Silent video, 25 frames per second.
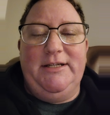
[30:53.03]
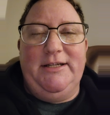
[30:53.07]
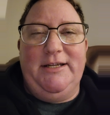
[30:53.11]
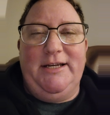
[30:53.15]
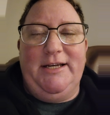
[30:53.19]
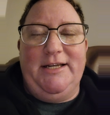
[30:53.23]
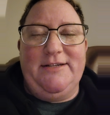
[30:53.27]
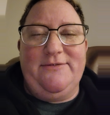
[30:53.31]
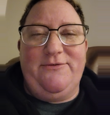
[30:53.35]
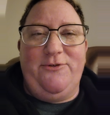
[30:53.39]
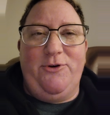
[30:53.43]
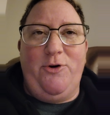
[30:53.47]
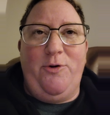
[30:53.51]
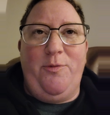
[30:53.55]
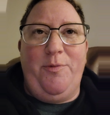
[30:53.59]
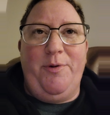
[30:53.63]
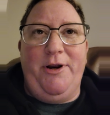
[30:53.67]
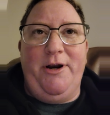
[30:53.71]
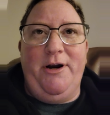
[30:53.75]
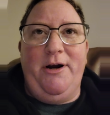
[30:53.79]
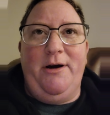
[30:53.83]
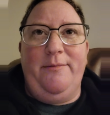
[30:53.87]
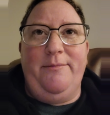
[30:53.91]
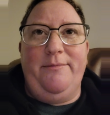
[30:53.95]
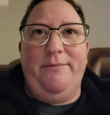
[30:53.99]
Thanks for
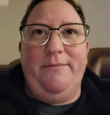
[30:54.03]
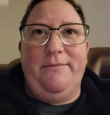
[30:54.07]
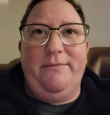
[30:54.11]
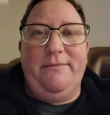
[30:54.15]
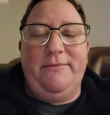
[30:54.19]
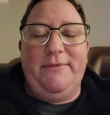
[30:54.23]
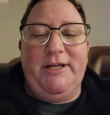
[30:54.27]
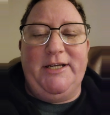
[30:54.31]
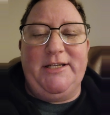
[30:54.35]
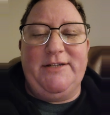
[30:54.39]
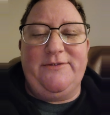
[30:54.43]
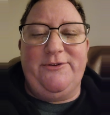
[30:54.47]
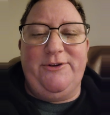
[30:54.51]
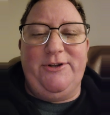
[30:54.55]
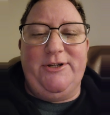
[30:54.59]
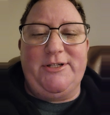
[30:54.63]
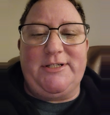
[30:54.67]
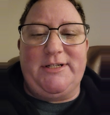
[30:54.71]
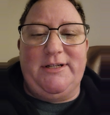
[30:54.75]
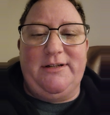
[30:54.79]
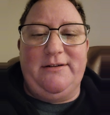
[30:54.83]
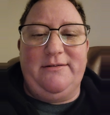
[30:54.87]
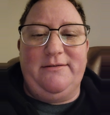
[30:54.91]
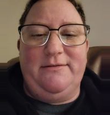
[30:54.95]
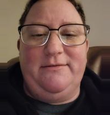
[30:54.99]
opening up. Thanks for
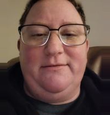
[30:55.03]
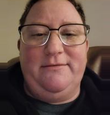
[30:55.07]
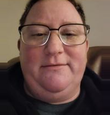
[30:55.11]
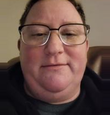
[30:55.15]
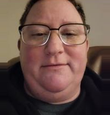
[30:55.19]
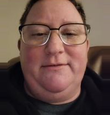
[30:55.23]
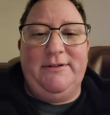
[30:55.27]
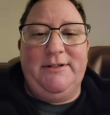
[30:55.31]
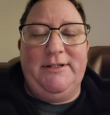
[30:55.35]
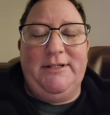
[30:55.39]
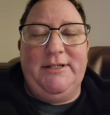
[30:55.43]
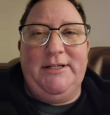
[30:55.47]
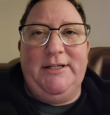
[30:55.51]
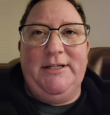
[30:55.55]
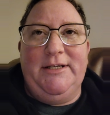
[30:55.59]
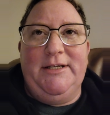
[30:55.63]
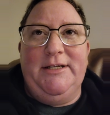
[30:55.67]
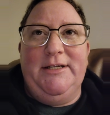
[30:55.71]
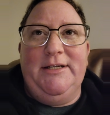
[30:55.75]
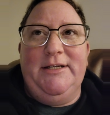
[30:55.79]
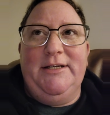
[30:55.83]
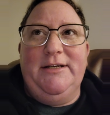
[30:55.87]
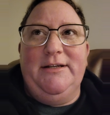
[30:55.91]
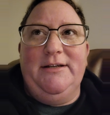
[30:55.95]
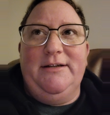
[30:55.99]
listening.
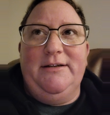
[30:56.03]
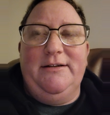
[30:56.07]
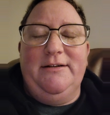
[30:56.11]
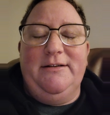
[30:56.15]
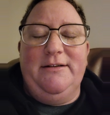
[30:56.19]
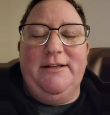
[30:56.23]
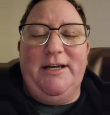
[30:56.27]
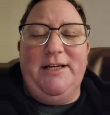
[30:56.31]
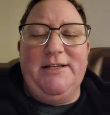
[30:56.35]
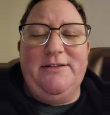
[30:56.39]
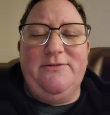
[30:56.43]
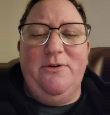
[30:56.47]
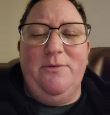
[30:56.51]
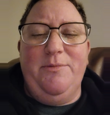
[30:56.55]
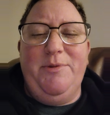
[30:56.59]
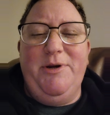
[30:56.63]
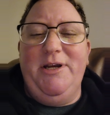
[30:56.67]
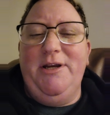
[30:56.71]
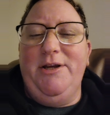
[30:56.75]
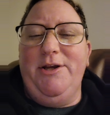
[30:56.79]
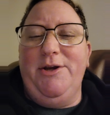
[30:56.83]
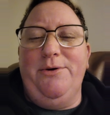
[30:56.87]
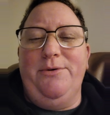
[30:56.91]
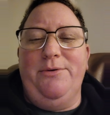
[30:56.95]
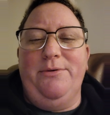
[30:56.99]
Thanks for
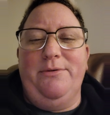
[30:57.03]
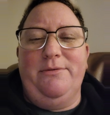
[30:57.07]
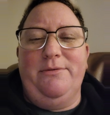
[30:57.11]
being you.